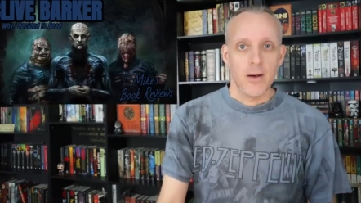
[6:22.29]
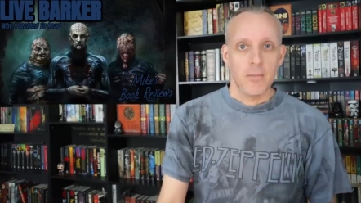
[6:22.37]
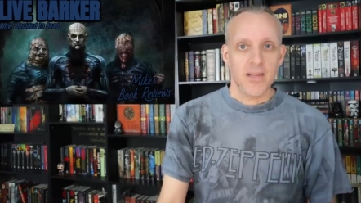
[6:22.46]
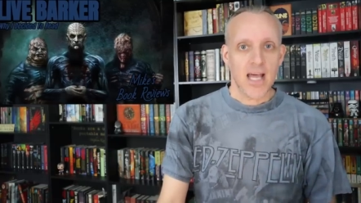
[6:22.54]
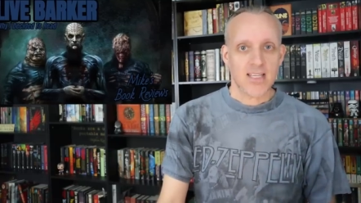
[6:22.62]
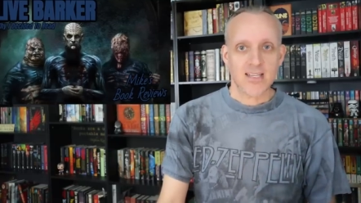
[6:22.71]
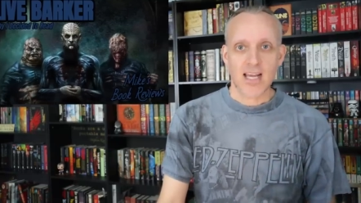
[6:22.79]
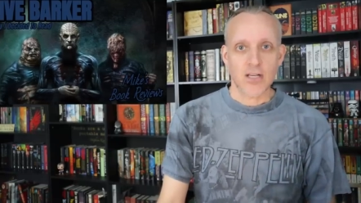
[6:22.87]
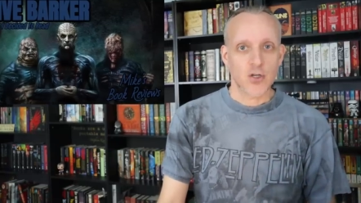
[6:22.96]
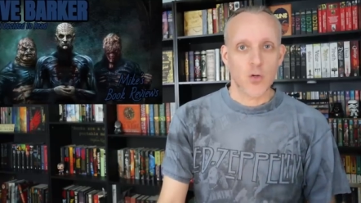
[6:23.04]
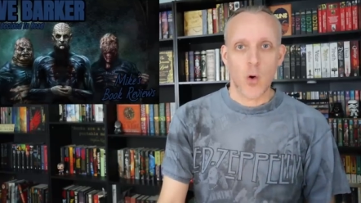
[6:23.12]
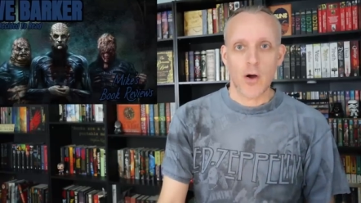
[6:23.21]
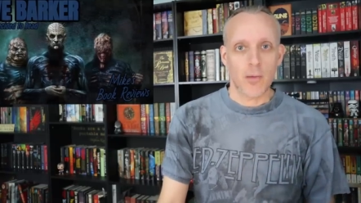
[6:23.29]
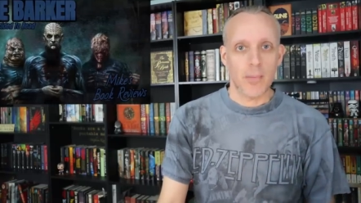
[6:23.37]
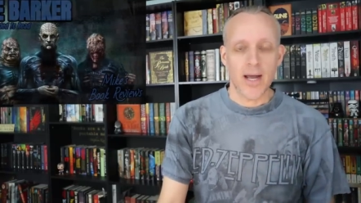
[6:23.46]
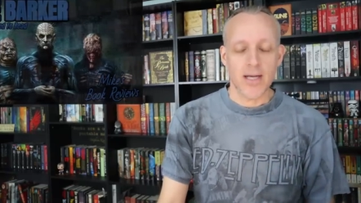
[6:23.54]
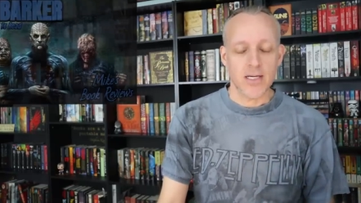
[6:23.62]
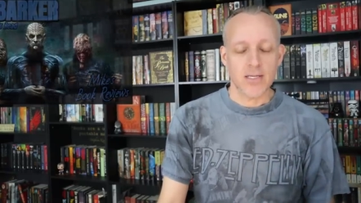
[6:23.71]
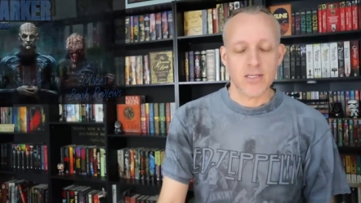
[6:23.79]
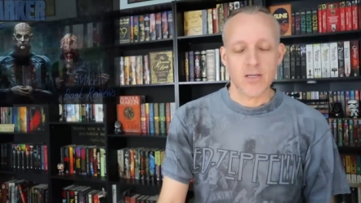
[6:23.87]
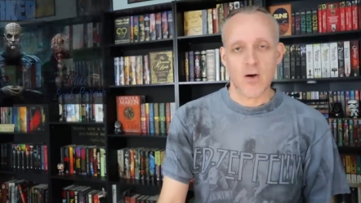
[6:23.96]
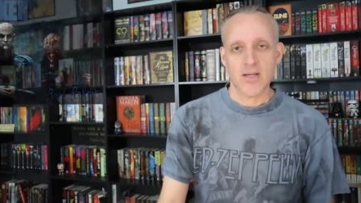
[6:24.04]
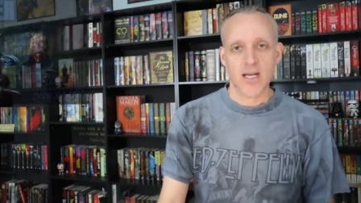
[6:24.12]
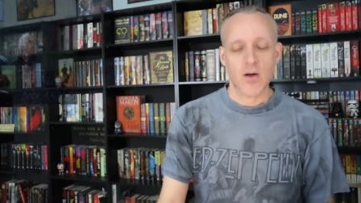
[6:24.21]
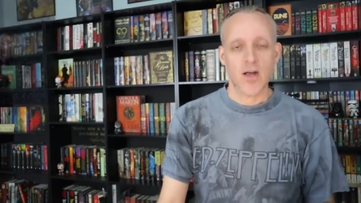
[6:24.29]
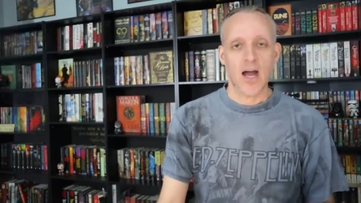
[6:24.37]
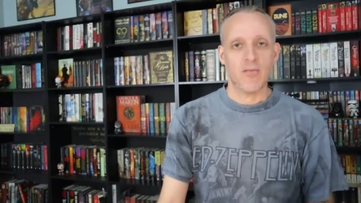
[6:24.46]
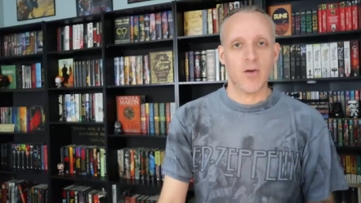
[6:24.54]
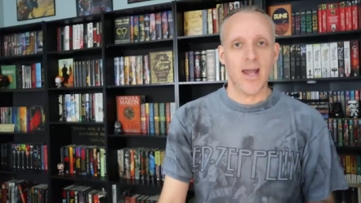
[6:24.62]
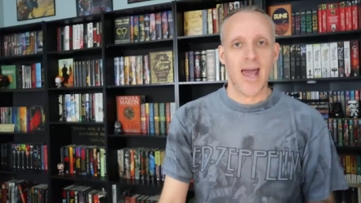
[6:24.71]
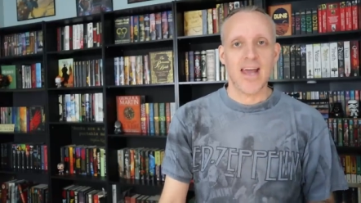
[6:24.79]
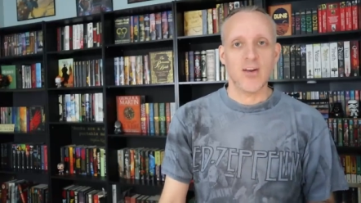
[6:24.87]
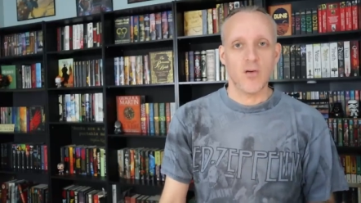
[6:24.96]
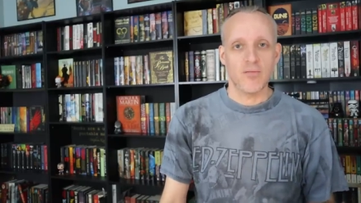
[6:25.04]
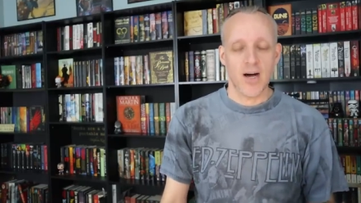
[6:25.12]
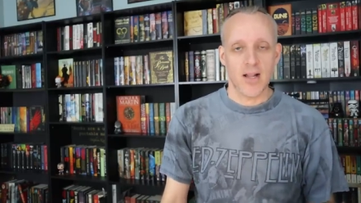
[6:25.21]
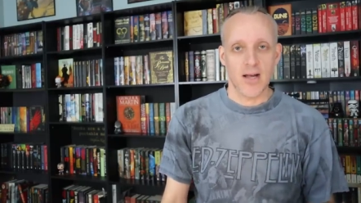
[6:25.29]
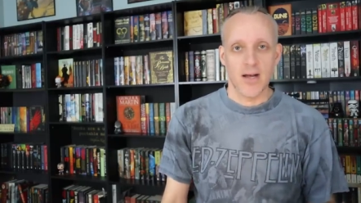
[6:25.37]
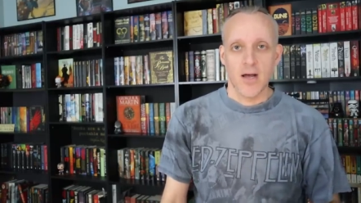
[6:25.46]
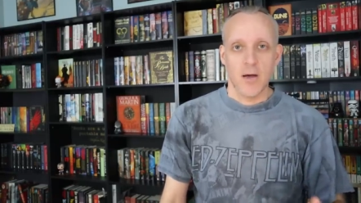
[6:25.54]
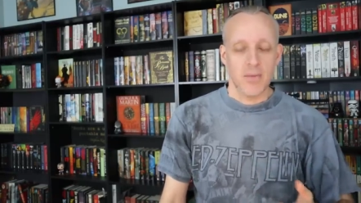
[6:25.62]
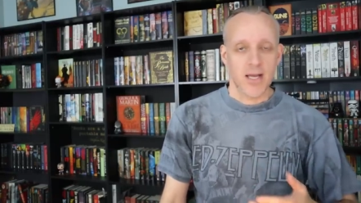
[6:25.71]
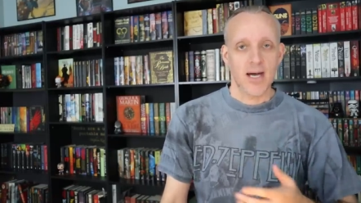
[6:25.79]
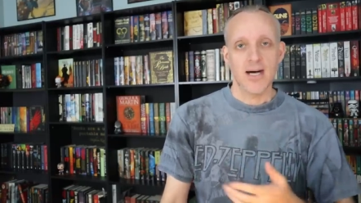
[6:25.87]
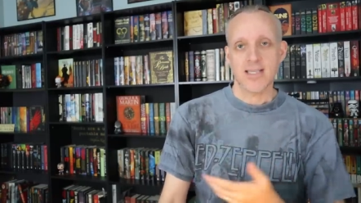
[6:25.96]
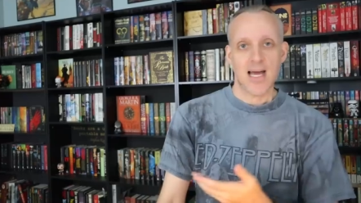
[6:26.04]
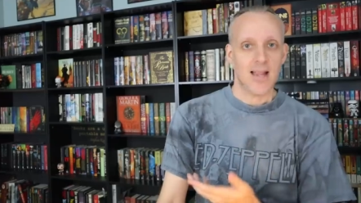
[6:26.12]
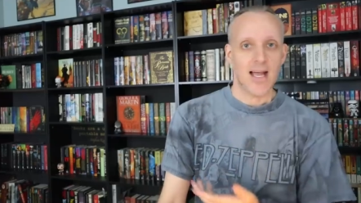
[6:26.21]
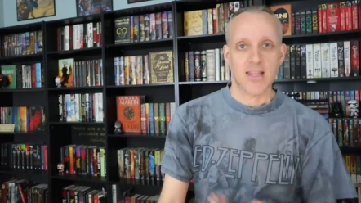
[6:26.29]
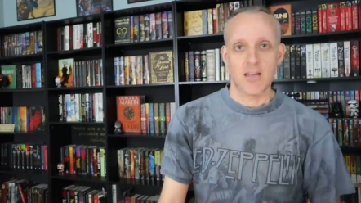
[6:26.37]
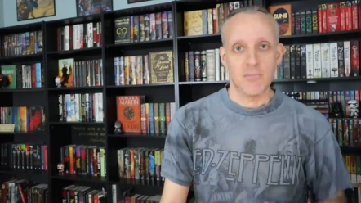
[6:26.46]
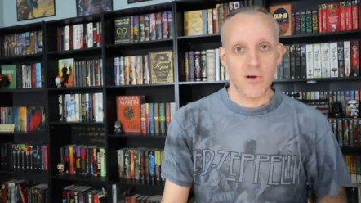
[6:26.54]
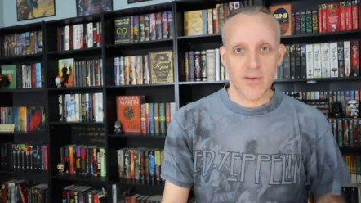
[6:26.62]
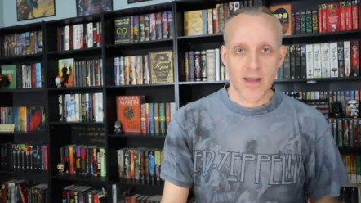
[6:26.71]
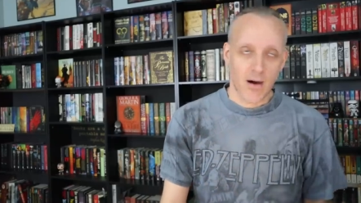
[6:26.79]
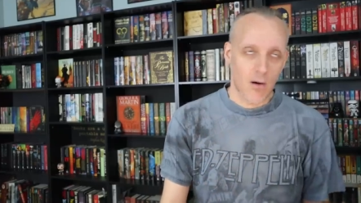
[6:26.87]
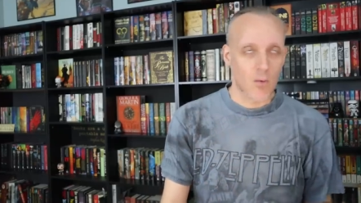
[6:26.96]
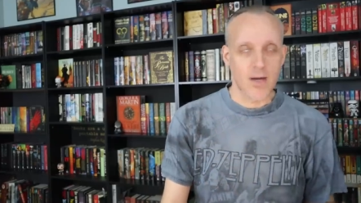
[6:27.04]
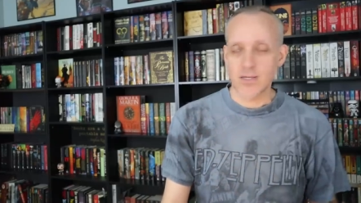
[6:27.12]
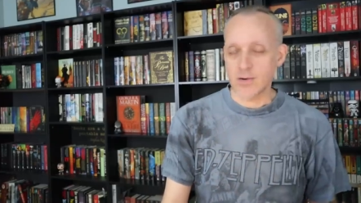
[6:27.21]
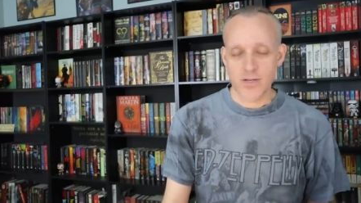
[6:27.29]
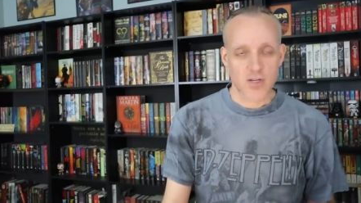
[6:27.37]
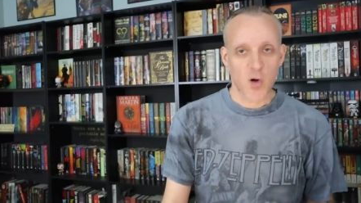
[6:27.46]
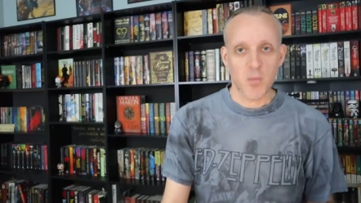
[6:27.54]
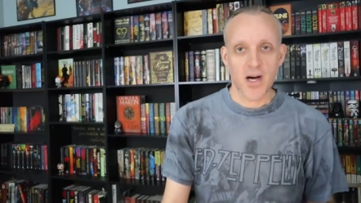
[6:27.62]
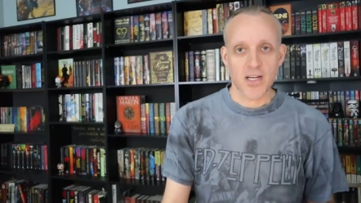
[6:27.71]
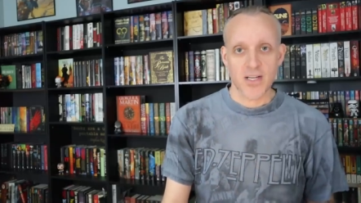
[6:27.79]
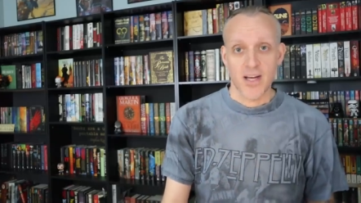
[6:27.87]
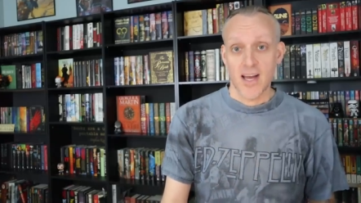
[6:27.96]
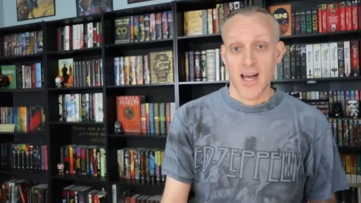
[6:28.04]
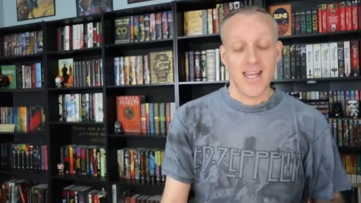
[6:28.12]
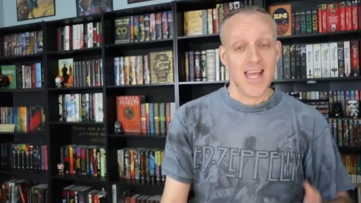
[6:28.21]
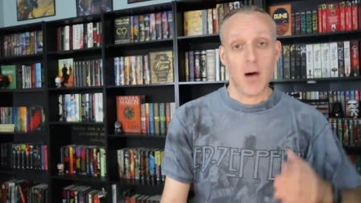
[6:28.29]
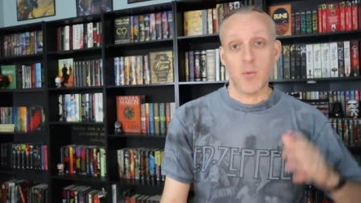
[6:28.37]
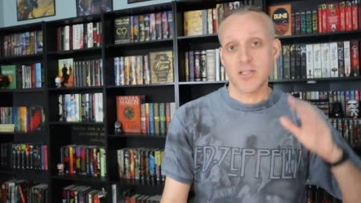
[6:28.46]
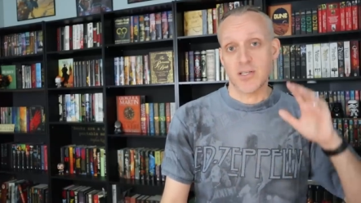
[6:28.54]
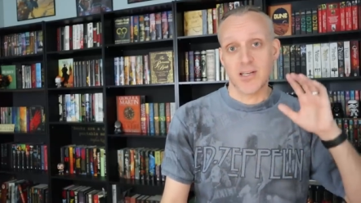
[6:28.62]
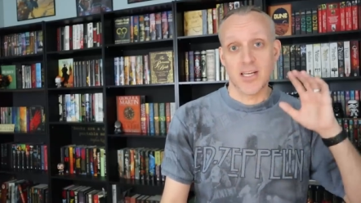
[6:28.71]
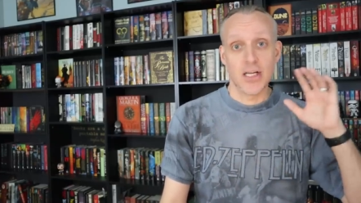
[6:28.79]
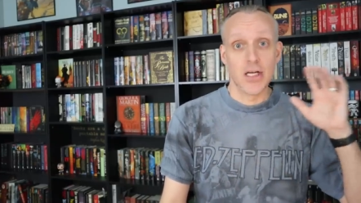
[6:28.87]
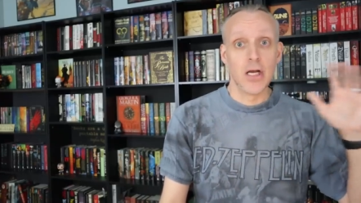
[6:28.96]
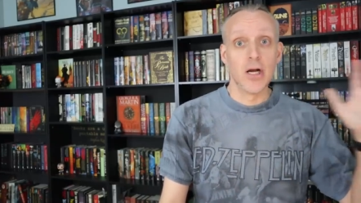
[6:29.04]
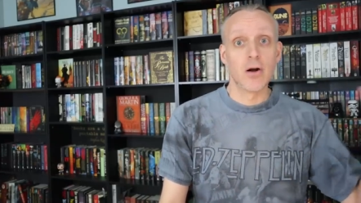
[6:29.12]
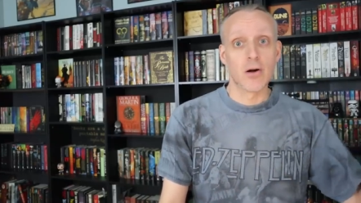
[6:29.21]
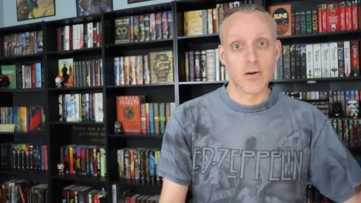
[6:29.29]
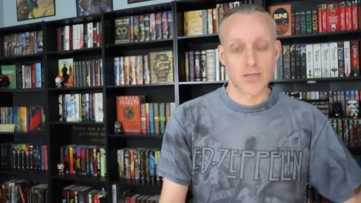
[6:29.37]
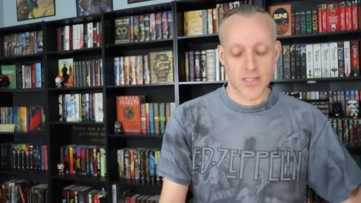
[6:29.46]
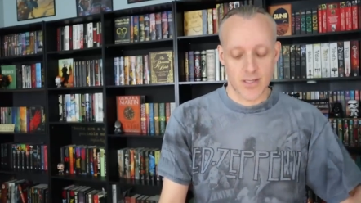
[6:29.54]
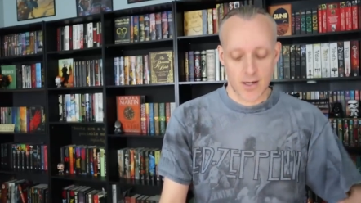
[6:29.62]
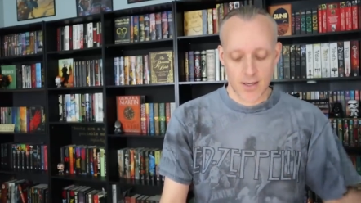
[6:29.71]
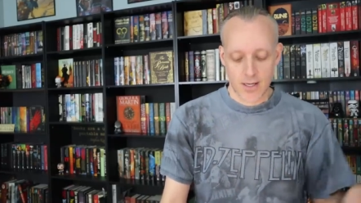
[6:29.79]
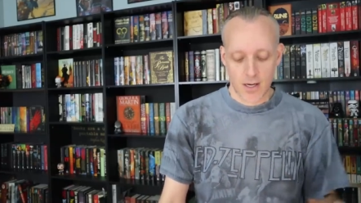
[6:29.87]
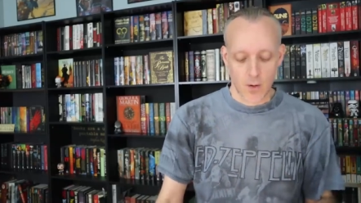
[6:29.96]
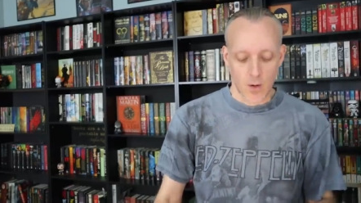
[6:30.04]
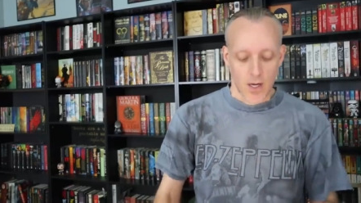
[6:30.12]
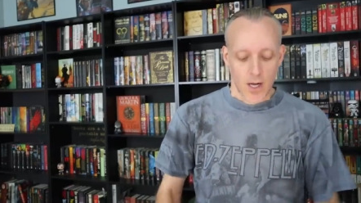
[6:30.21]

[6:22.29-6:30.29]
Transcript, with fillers: But that's like two hundred pages. So I was like, okay, I've read a novella because I liked the movie Hellraiser so much. And that was years ago.